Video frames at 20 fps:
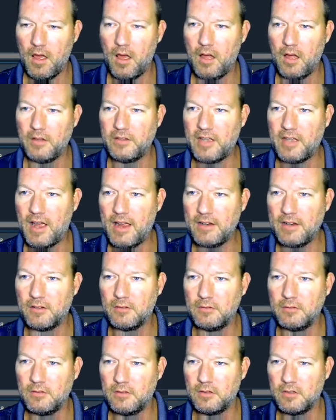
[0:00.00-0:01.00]

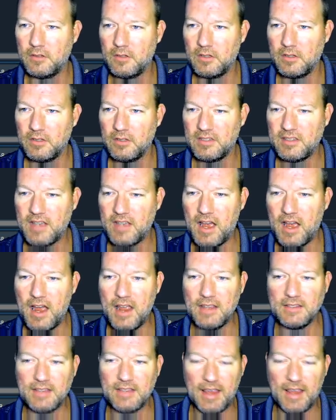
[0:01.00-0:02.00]
title,
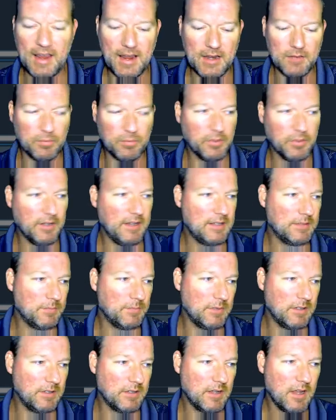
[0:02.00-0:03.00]
size, and
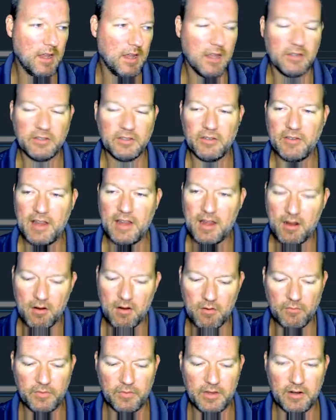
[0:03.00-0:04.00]
placement. So
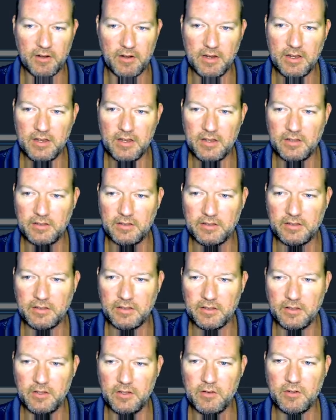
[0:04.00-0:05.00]
now there is,
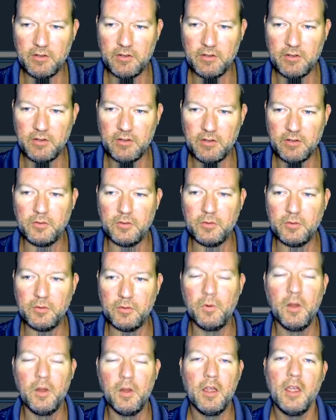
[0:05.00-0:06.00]
you can
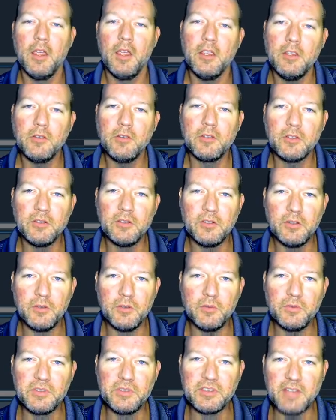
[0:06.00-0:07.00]
do, you can
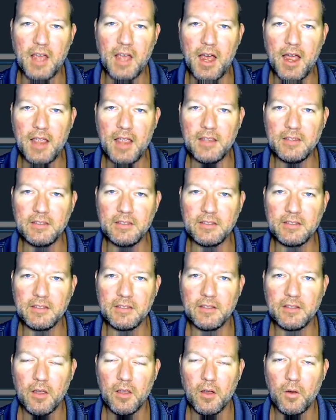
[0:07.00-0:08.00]
do size
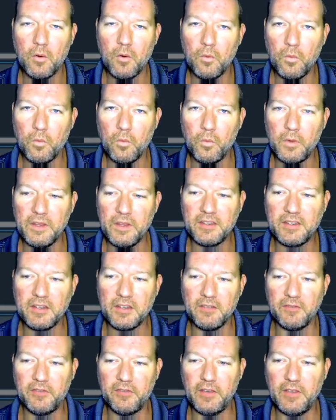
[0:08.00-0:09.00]
with
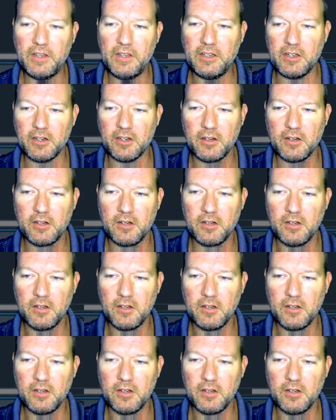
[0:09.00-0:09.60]
configure